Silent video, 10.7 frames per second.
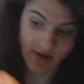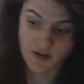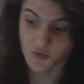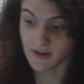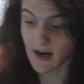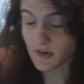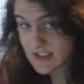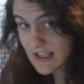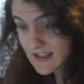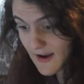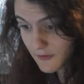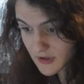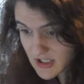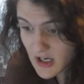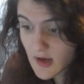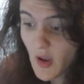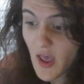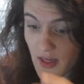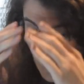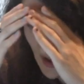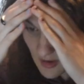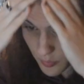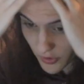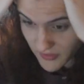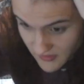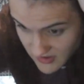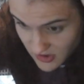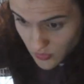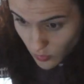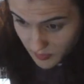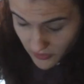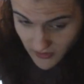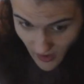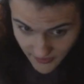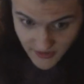this will guarantee that every time, the endpoint in the dungeon will be on the other